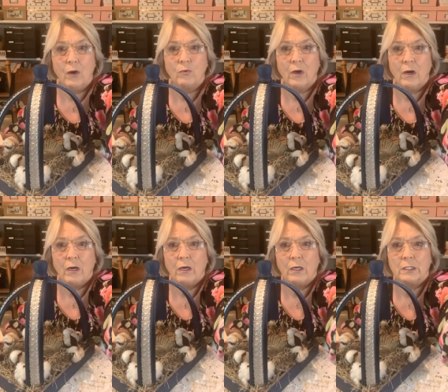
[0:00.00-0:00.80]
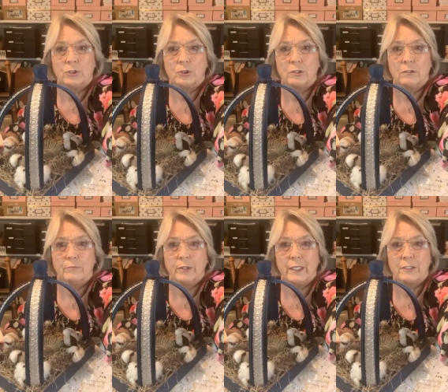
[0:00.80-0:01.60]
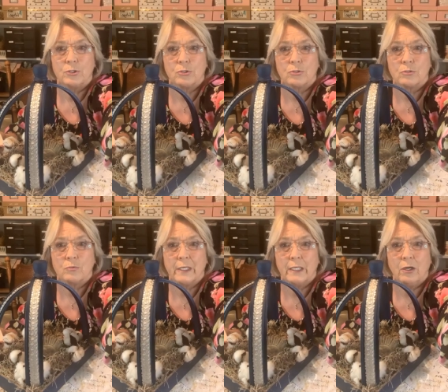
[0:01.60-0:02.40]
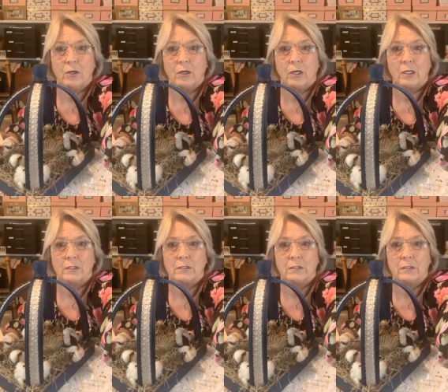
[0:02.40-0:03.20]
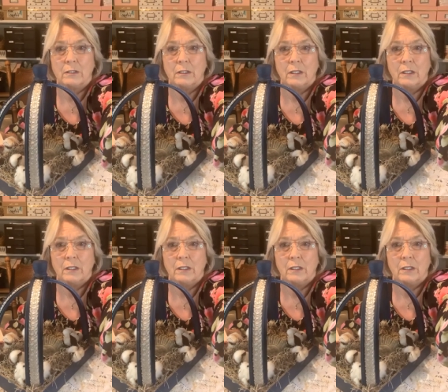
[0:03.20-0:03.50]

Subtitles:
Oh gosh, bless your sweetheart.